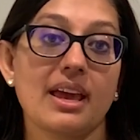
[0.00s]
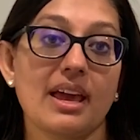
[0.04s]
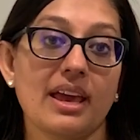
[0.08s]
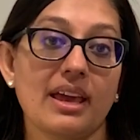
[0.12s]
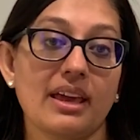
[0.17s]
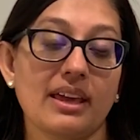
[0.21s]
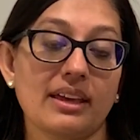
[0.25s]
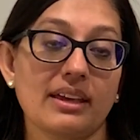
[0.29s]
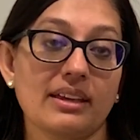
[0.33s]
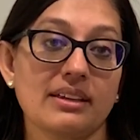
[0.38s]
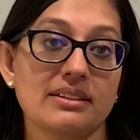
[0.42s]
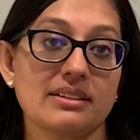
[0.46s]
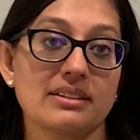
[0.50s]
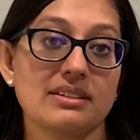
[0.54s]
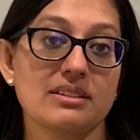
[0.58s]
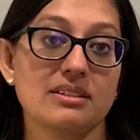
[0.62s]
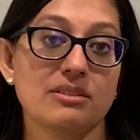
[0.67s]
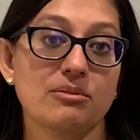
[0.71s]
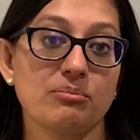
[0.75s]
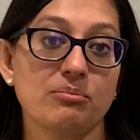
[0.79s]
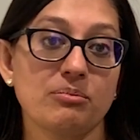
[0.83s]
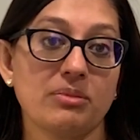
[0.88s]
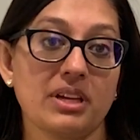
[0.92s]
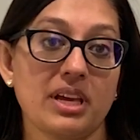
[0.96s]
and
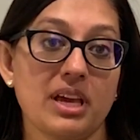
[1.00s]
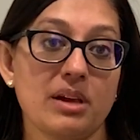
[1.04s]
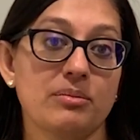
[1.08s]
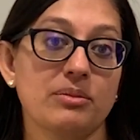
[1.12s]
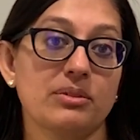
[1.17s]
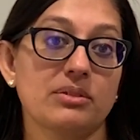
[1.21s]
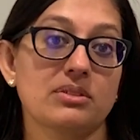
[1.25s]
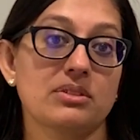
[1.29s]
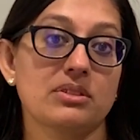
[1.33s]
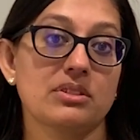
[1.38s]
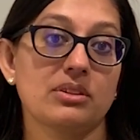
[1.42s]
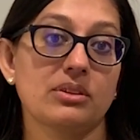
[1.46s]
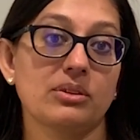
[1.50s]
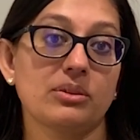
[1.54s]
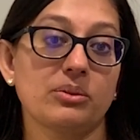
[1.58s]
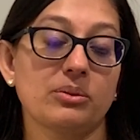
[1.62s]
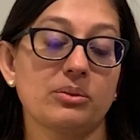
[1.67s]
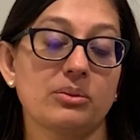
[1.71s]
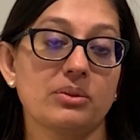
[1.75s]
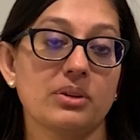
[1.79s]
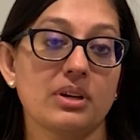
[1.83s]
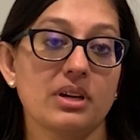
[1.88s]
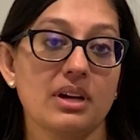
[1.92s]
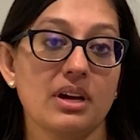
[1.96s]
be able to